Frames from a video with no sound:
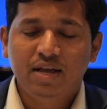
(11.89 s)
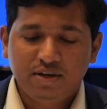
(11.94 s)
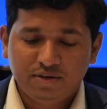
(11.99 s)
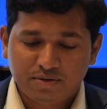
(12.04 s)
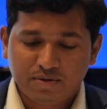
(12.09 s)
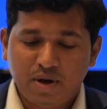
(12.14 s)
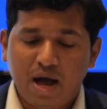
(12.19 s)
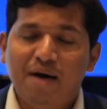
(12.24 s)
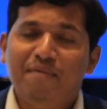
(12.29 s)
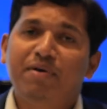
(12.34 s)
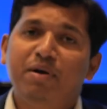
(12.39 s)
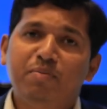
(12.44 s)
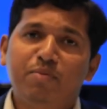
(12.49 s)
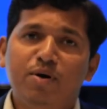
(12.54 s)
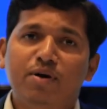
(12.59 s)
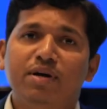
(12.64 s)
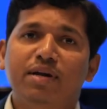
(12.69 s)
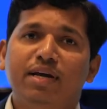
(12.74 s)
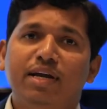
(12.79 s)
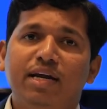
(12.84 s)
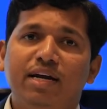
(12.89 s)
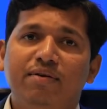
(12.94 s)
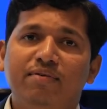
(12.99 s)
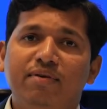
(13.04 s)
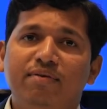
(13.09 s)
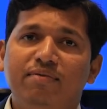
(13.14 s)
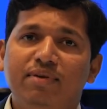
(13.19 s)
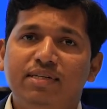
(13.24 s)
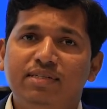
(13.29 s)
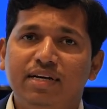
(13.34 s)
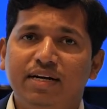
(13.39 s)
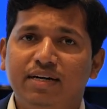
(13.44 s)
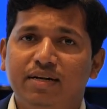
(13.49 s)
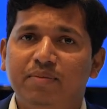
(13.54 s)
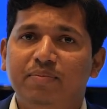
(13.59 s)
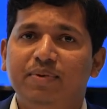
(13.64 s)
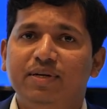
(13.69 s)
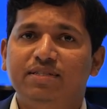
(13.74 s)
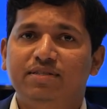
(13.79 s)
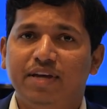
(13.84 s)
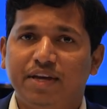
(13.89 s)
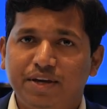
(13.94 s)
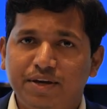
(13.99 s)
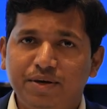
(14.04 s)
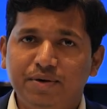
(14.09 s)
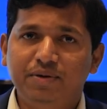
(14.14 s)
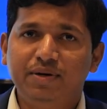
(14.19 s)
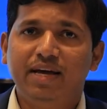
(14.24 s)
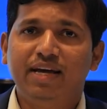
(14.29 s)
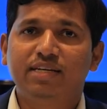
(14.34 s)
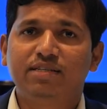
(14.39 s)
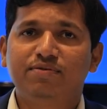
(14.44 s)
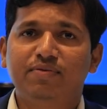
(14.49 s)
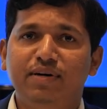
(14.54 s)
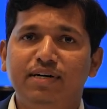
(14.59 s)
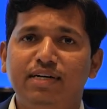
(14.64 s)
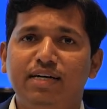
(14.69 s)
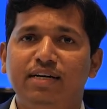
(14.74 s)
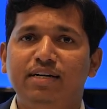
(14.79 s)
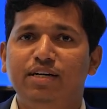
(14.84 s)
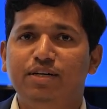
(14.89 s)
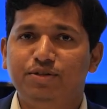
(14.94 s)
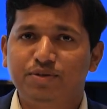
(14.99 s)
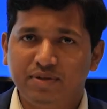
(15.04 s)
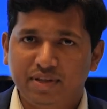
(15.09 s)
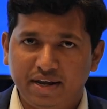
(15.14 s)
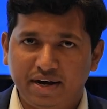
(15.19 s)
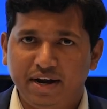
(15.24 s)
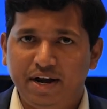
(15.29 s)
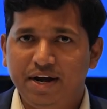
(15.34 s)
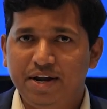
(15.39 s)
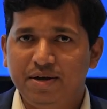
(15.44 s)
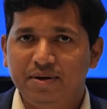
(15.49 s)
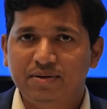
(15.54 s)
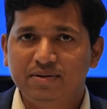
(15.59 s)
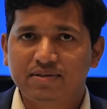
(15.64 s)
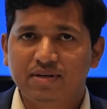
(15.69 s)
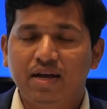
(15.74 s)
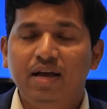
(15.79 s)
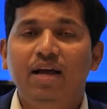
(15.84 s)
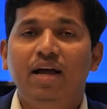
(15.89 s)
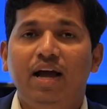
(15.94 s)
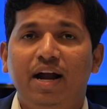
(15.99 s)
So our MOCN Gateway will set up a secured S1 tunnel to the radios